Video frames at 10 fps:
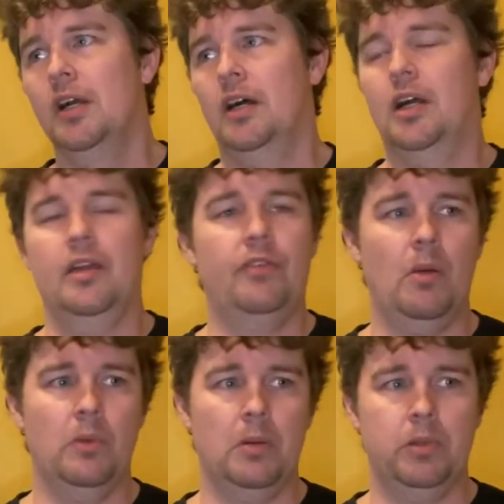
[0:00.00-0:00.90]
If I'm
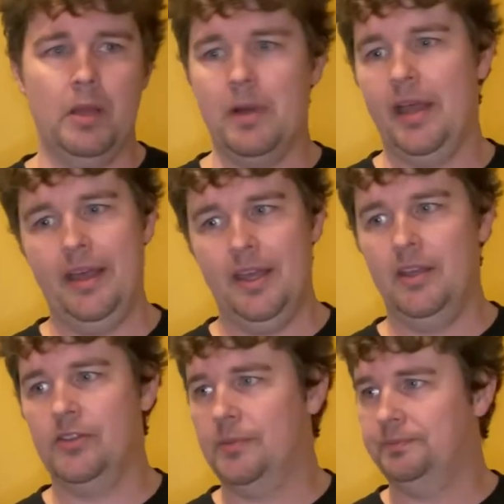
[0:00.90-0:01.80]
going to play my
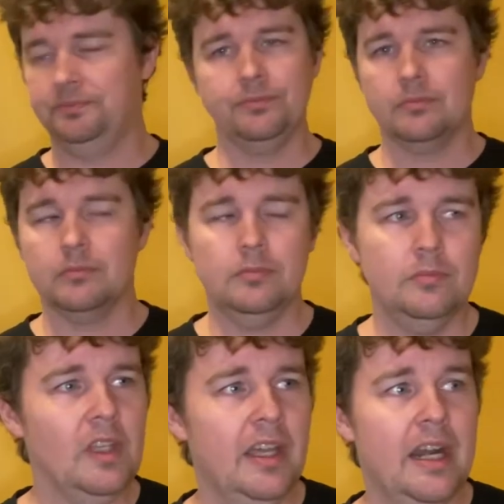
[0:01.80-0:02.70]
A's
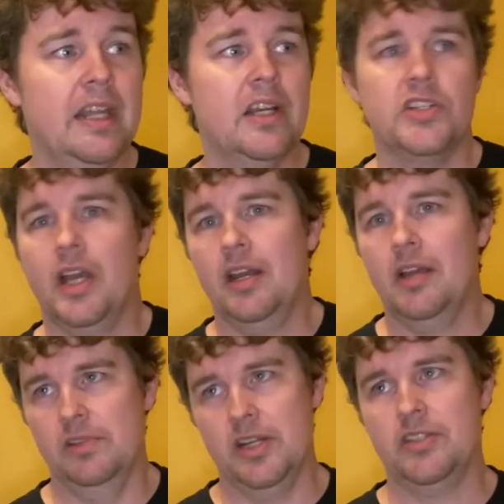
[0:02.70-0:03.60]
and I need a China,
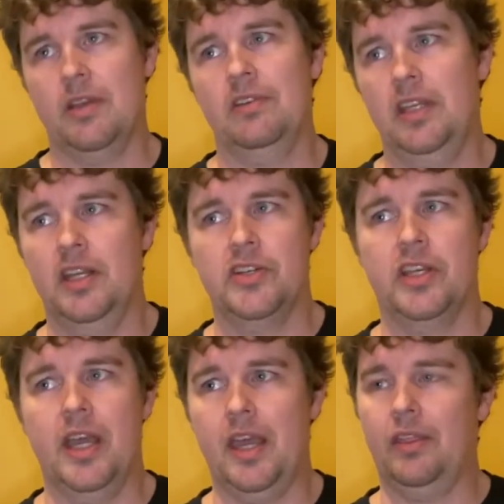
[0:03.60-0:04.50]
I've got a 17-inch
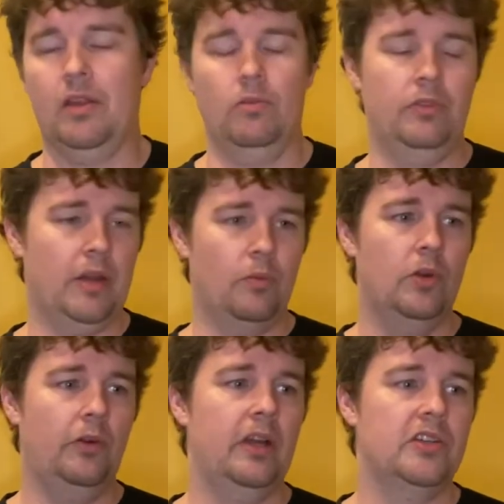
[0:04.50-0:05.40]
K that
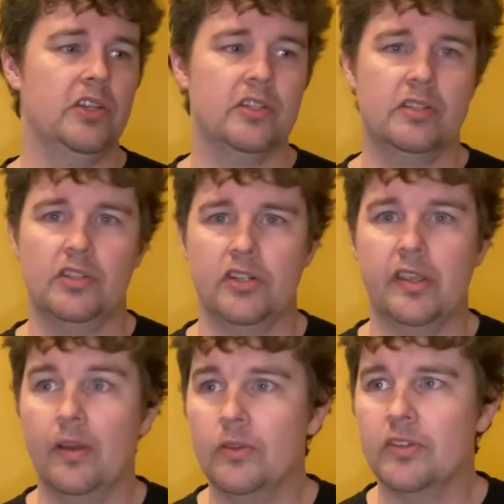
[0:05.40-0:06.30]
really just
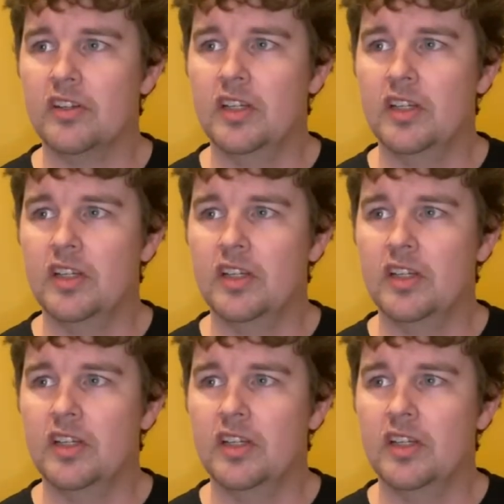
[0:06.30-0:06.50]
kills it.